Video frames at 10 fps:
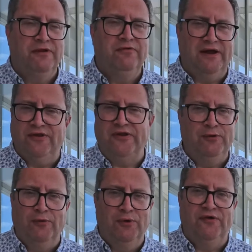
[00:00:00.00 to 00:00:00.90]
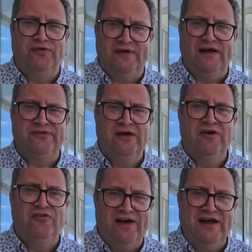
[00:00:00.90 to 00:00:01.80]
Right, there's only one word for that.
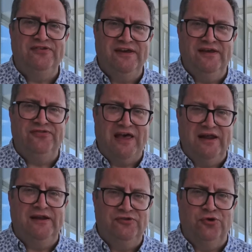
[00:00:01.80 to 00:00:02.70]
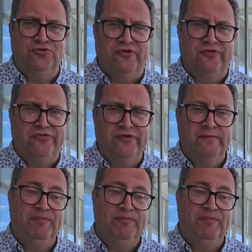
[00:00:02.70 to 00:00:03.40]
That is an indulgence.